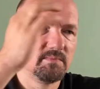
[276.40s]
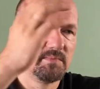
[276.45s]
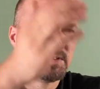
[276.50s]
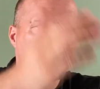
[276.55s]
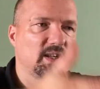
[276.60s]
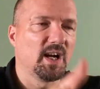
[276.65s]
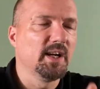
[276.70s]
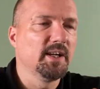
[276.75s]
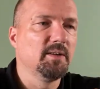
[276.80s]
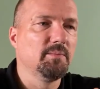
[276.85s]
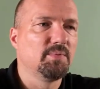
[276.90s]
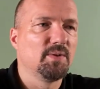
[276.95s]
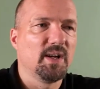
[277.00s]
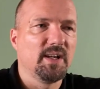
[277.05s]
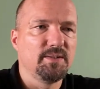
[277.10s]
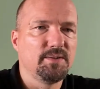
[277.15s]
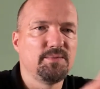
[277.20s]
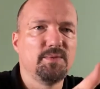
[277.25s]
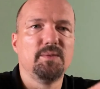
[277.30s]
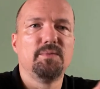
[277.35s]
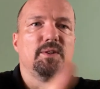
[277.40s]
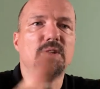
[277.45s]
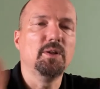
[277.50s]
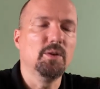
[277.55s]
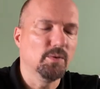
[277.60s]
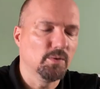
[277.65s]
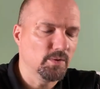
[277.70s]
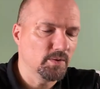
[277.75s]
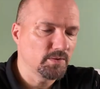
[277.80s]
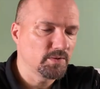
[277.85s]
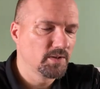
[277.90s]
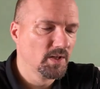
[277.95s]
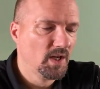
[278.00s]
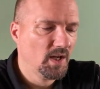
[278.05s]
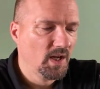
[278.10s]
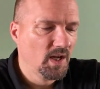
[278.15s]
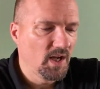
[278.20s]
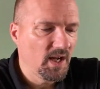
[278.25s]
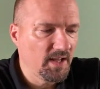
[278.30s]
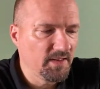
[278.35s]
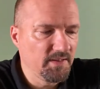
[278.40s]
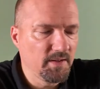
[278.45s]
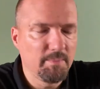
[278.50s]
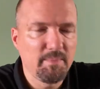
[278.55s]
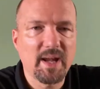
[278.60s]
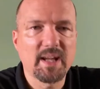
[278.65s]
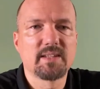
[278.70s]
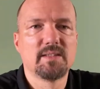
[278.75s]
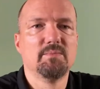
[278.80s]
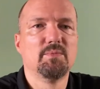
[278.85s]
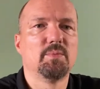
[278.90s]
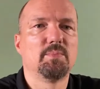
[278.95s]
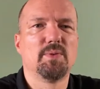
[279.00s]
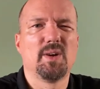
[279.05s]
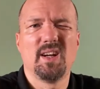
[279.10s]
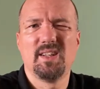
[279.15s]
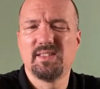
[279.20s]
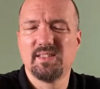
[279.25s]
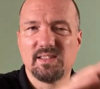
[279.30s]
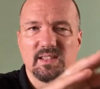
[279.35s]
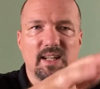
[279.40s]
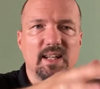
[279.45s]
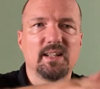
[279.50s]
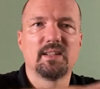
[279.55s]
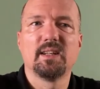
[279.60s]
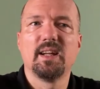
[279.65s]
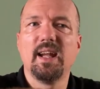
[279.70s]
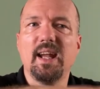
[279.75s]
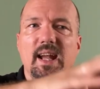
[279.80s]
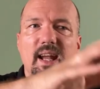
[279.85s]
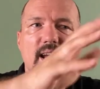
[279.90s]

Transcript: starting price 50 euros and the maximum price is like